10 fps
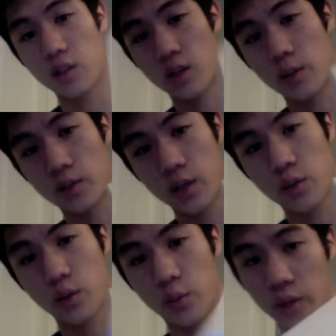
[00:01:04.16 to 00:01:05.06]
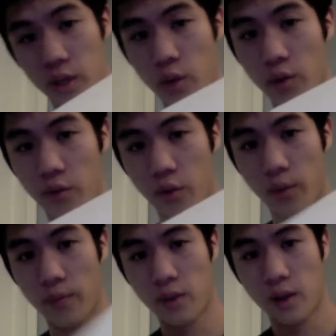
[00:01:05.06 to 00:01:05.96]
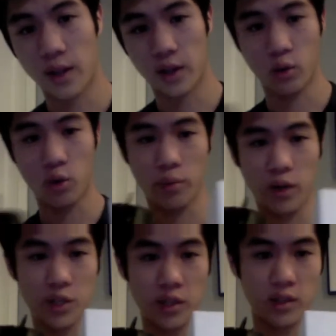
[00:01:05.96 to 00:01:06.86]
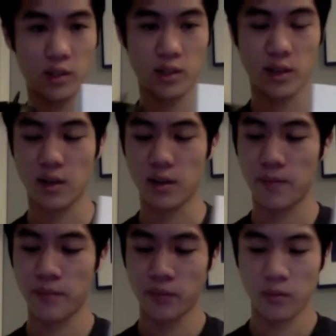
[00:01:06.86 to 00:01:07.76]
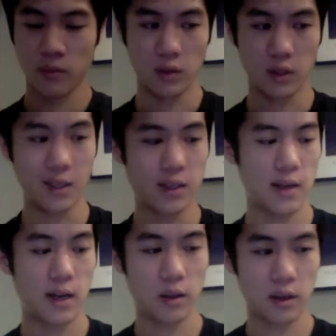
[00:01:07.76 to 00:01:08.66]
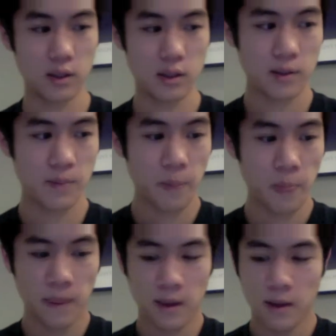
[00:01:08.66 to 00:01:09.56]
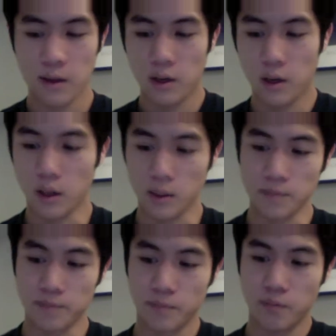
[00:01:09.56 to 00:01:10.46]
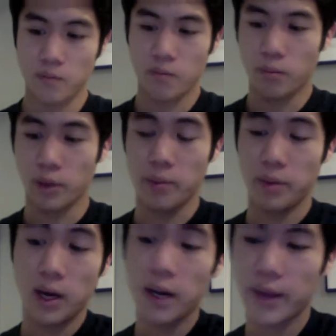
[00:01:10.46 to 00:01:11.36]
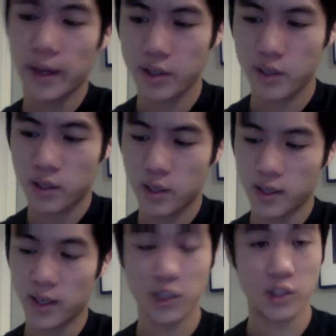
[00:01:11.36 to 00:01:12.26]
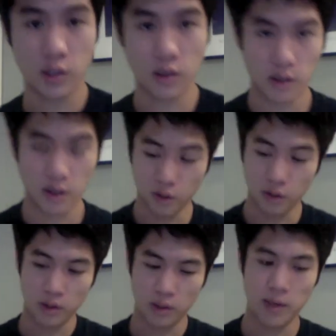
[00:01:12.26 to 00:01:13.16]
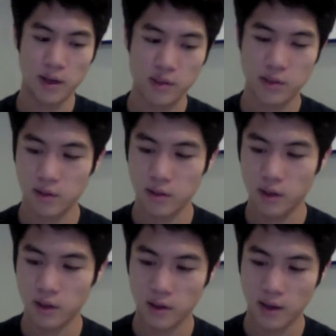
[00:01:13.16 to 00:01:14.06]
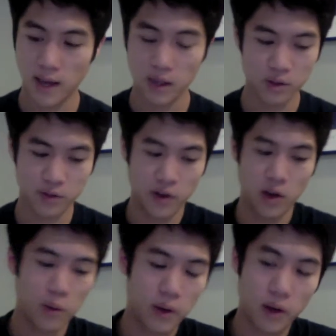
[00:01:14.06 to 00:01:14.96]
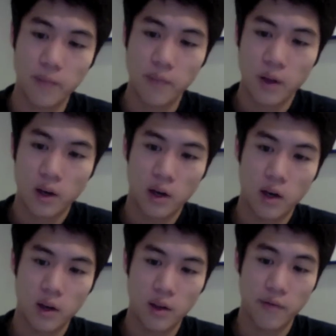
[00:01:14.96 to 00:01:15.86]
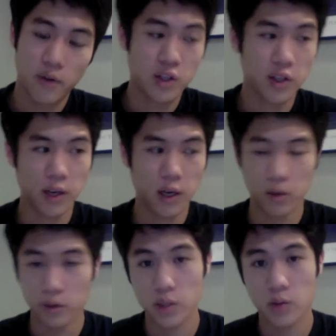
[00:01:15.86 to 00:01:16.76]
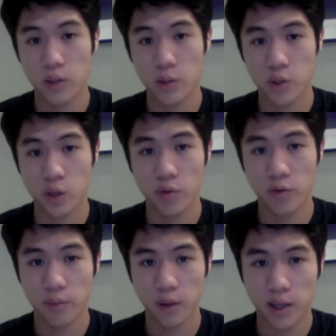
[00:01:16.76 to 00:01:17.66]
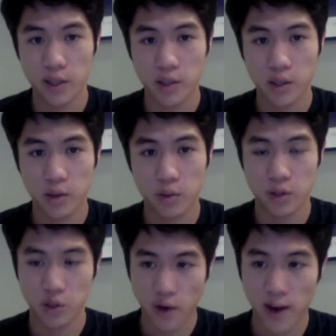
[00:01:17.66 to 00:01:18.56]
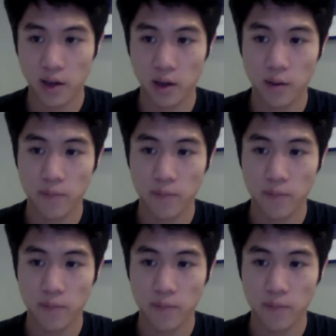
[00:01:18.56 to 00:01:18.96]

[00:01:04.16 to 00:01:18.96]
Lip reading: it comes in. That's what they're really going for. I think the whole project just kind of leaks elegance. But beyond that, it's not just a good-looking mouse. It handles very well. The first thing that I noticed when I switched over from the Logitech was the tracking.